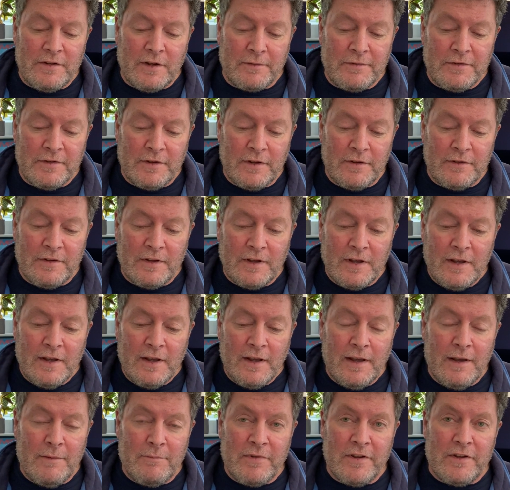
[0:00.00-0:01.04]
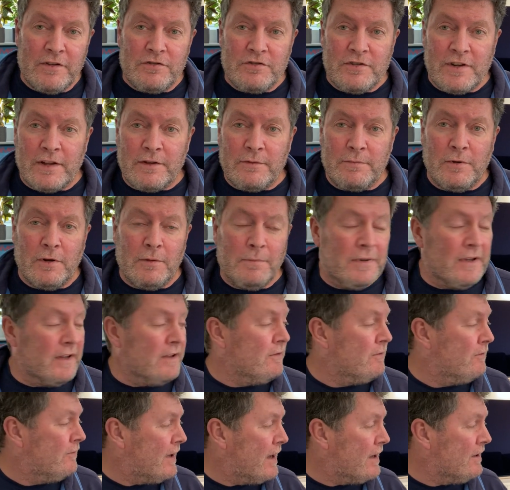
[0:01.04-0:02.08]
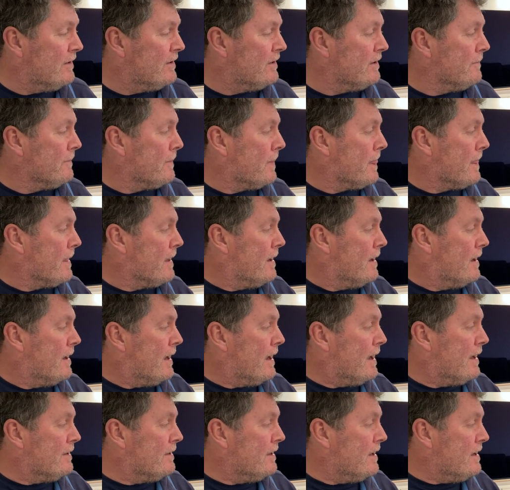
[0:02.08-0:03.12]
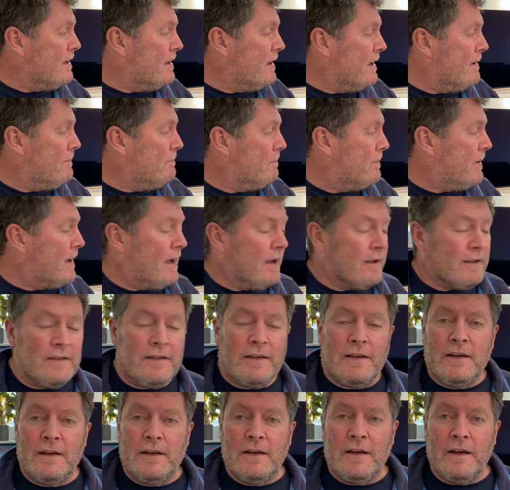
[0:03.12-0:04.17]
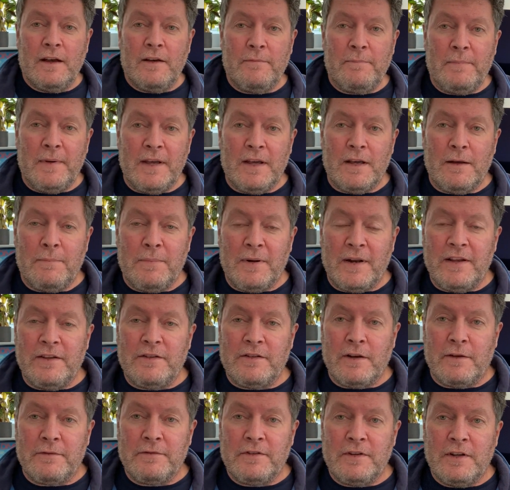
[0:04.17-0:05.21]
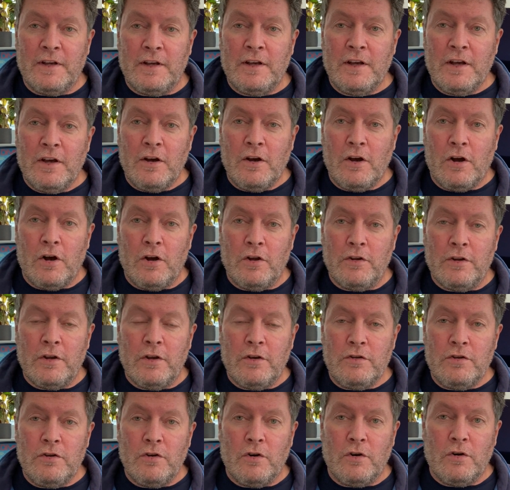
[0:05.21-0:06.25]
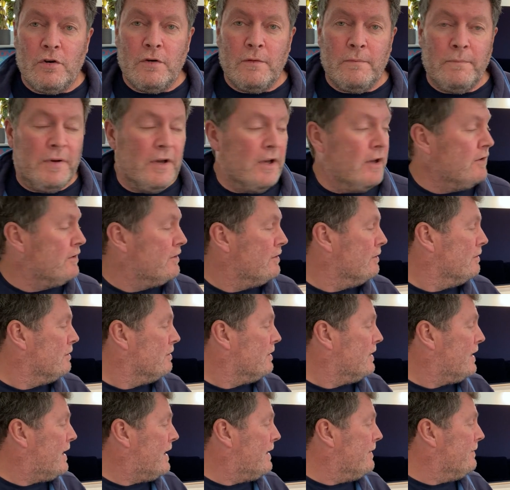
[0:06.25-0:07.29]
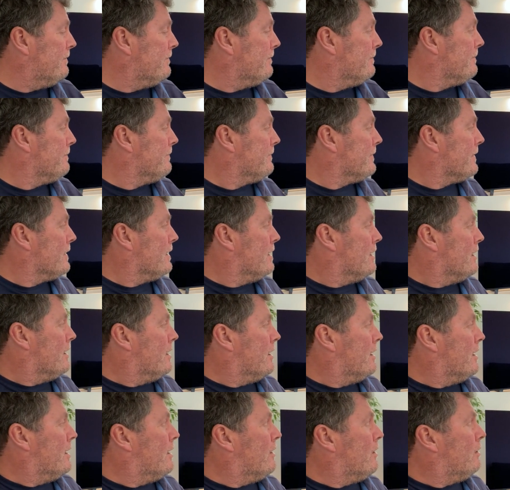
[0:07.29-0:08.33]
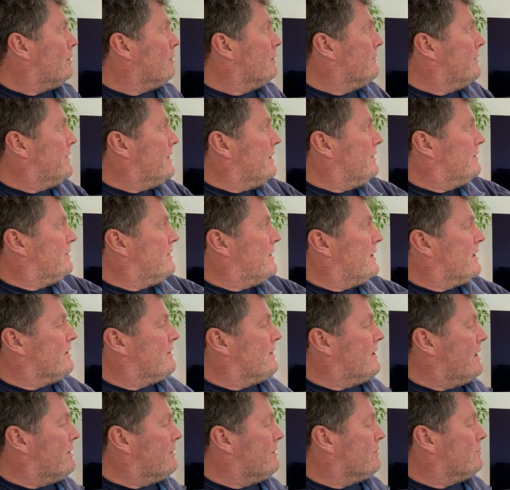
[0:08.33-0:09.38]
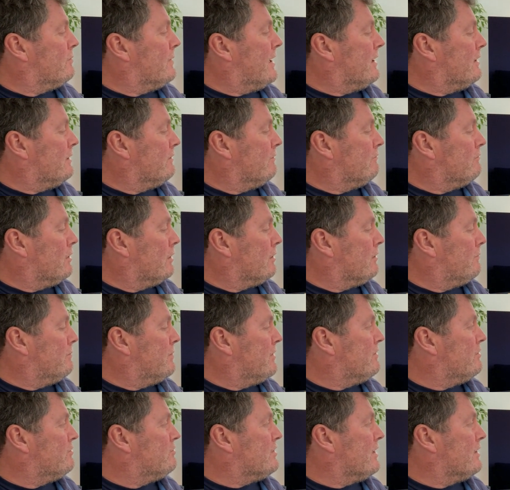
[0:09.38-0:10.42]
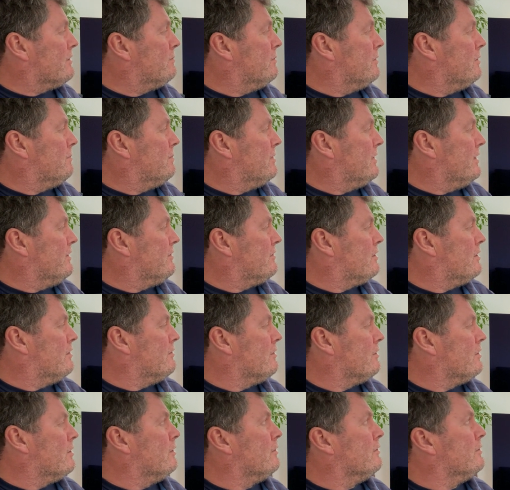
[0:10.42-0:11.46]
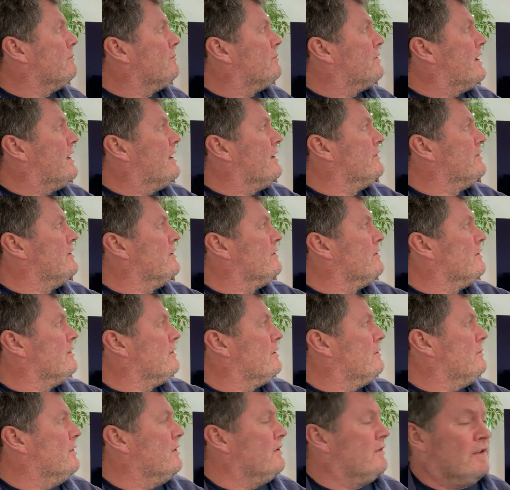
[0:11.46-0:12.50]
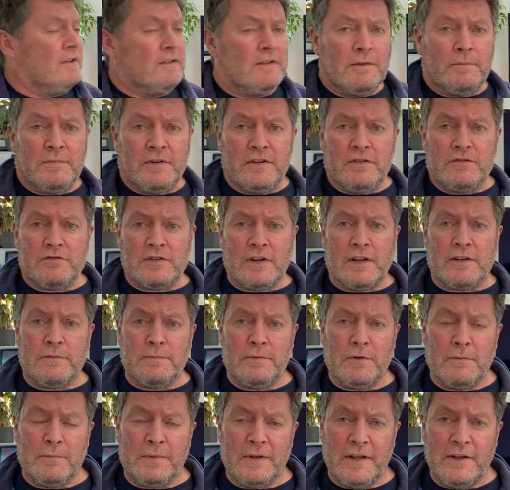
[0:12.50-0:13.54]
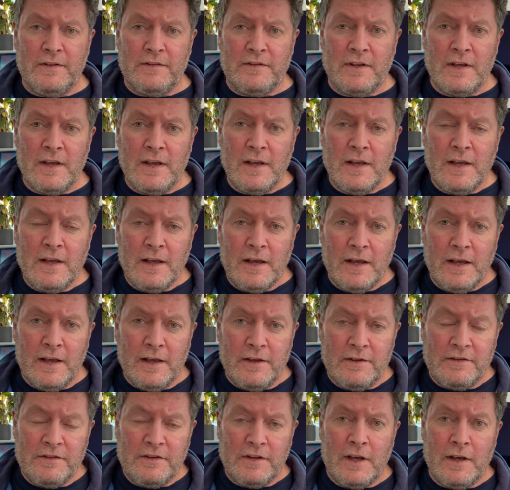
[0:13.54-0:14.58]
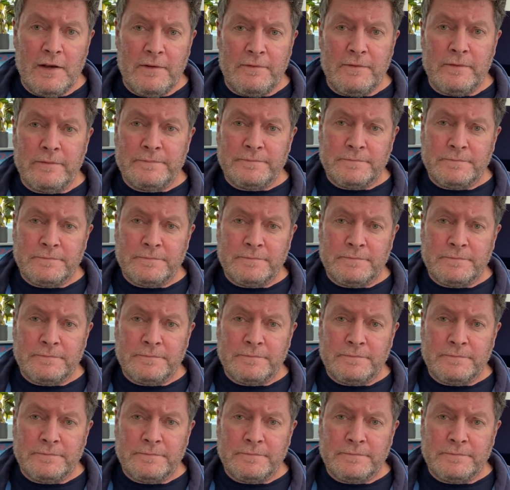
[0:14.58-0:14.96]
officers in British Transport Police face, and the impact of being a police officer on your personal life. All of these things here as well: role of British Transport Police, current goals and priorities, communities that British Transport Police serve.